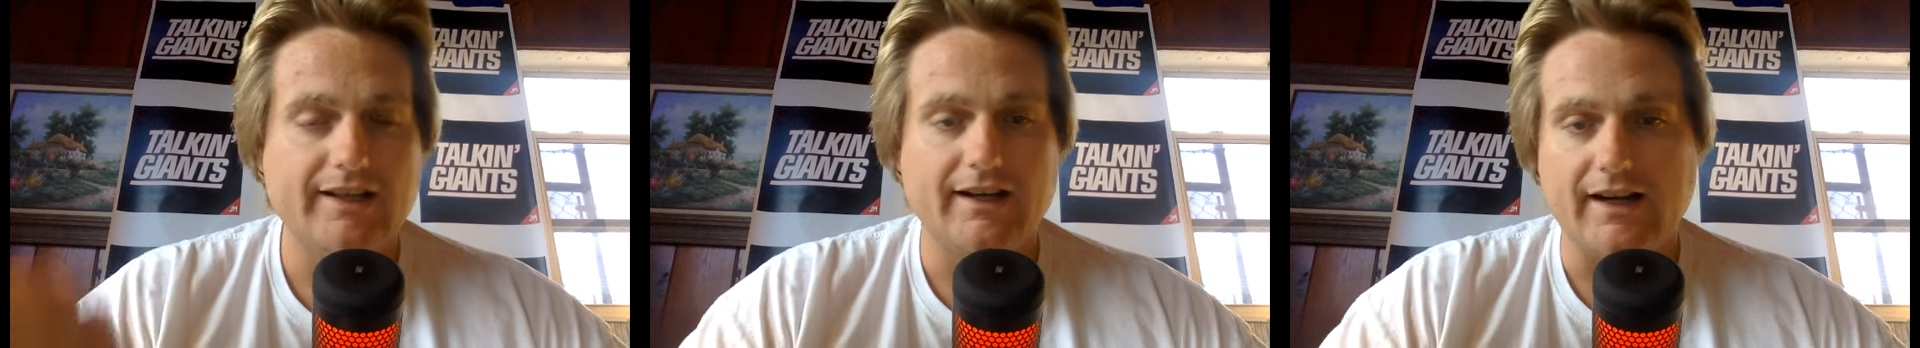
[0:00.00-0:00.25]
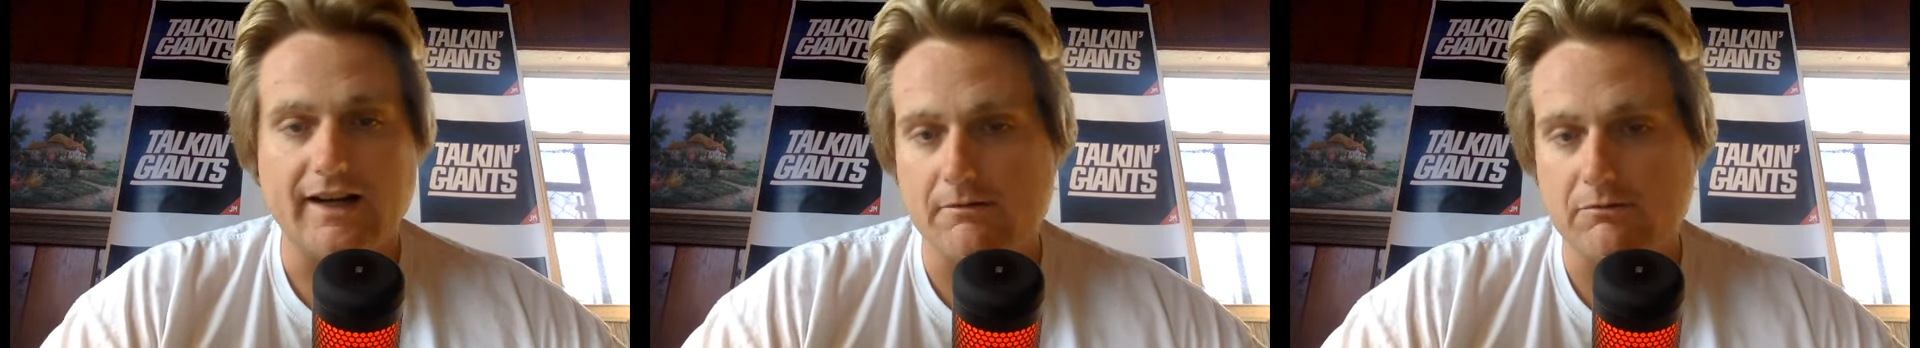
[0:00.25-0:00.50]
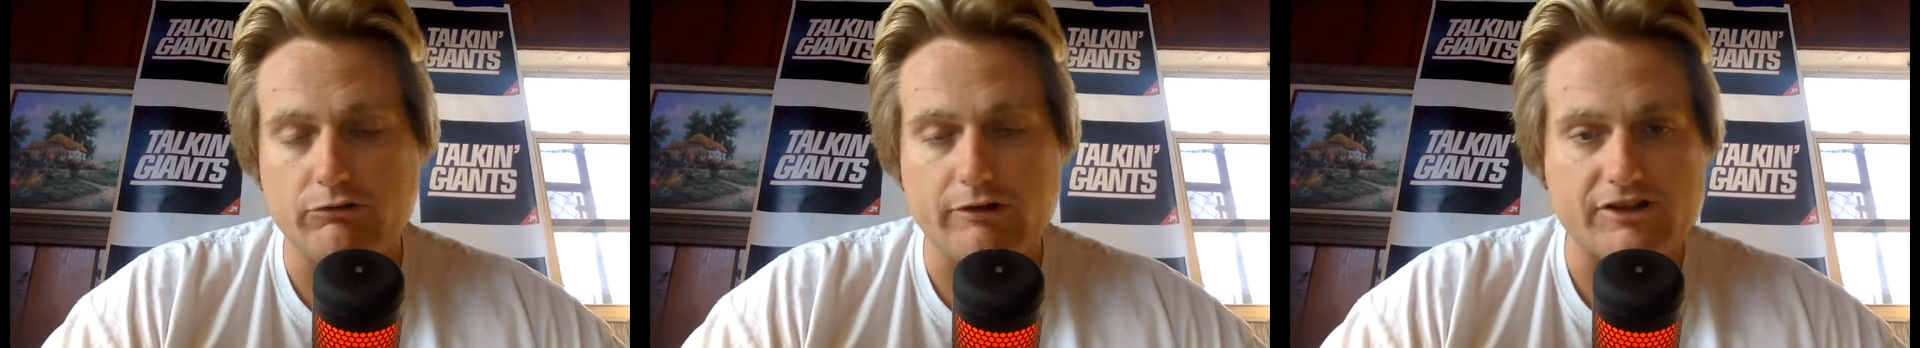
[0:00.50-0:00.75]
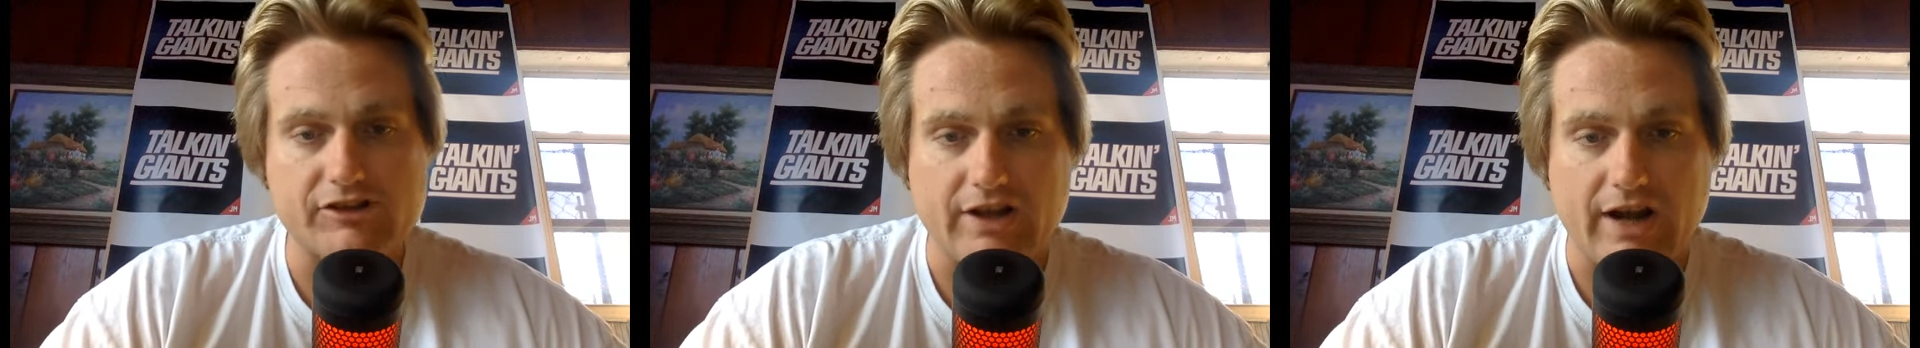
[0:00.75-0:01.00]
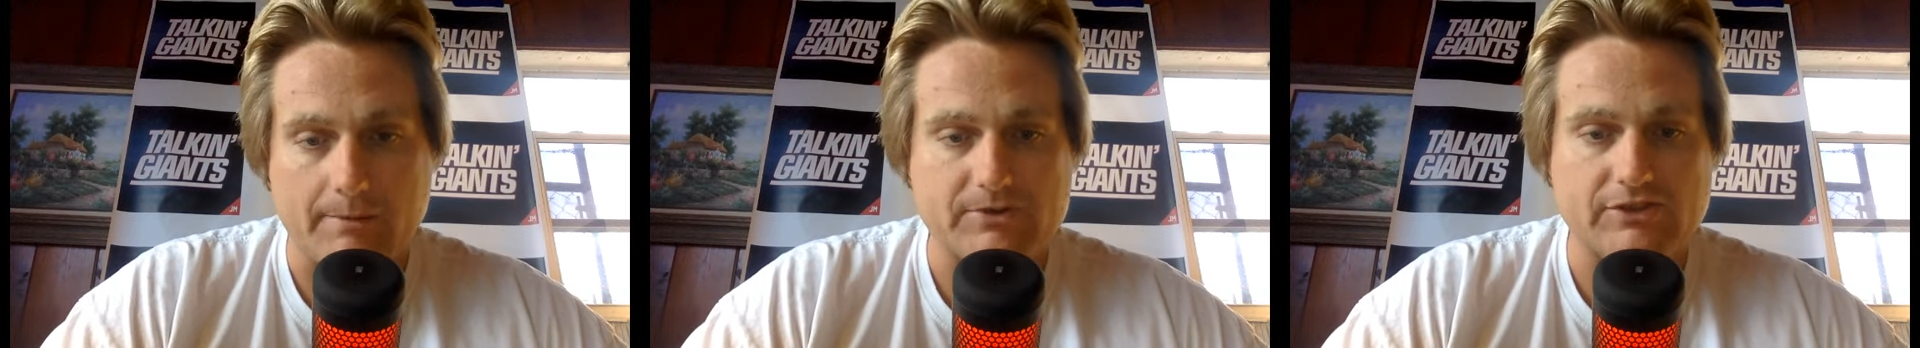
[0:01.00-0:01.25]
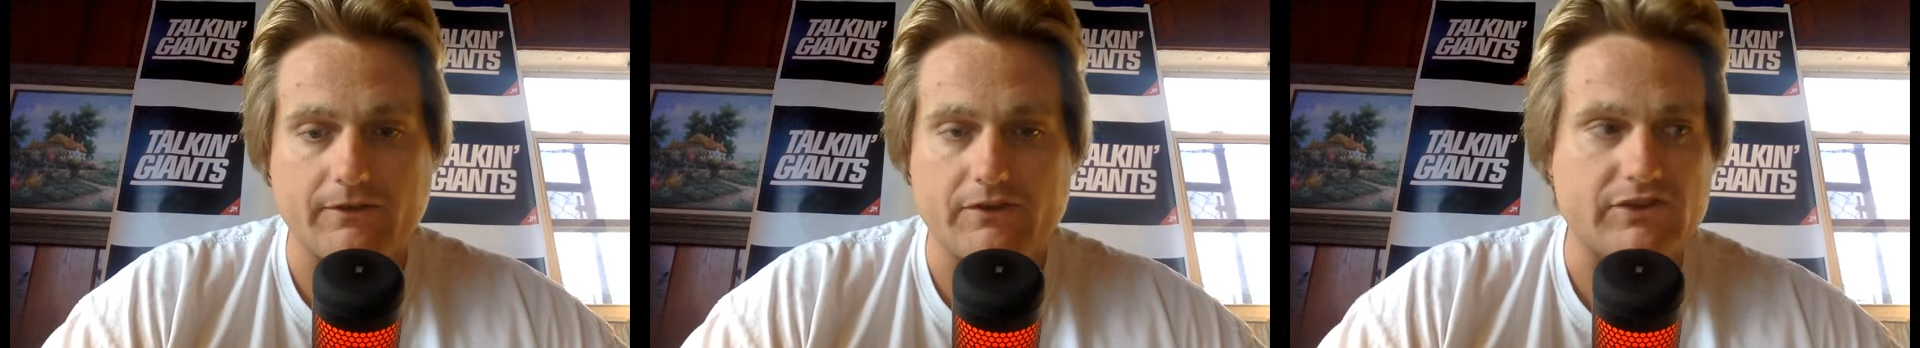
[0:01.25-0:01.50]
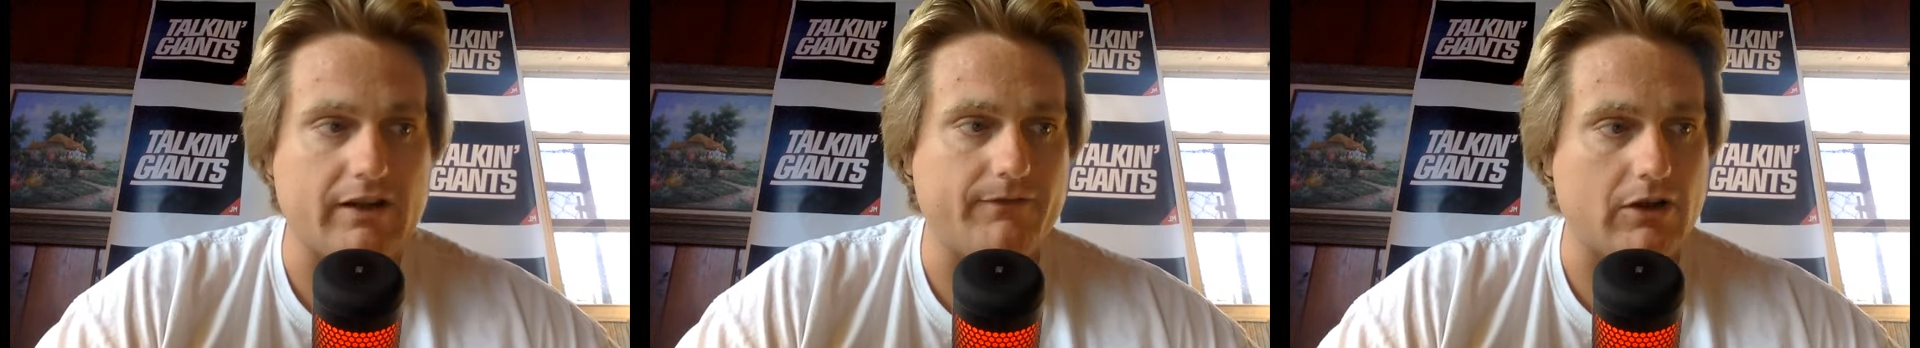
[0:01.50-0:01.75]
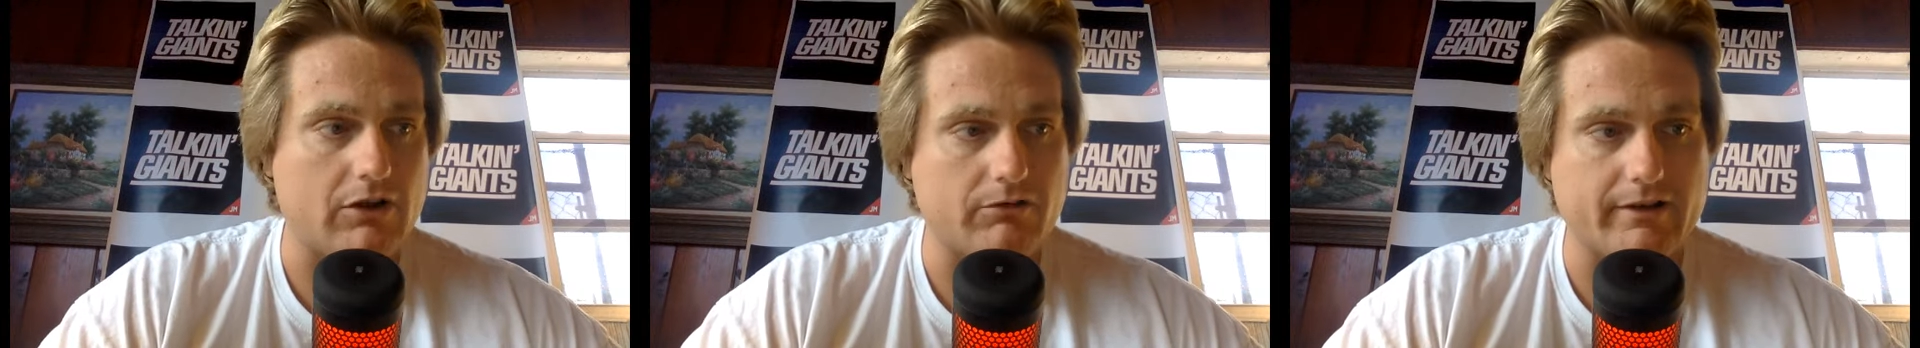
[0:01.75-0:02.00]
Um, quick synopsis of his
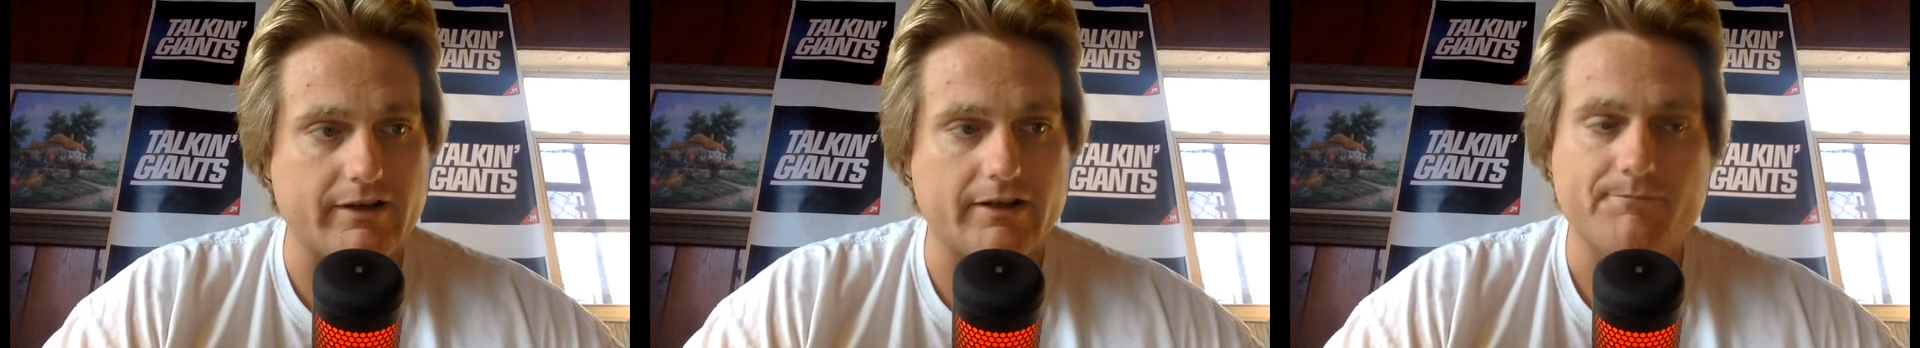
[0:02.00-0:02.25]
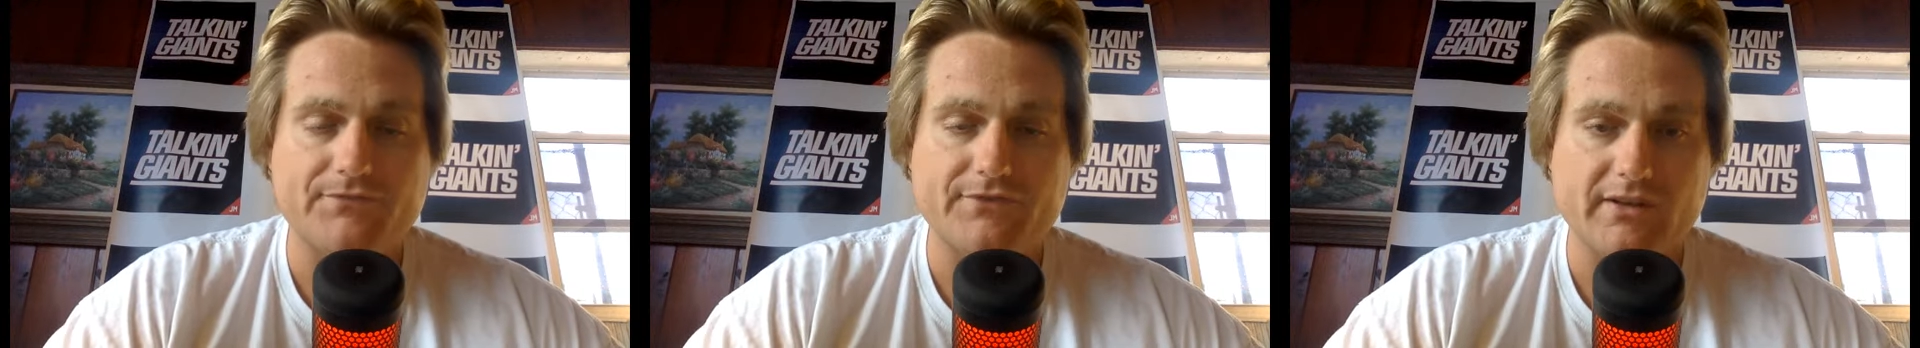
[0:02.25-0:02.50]
NFL career.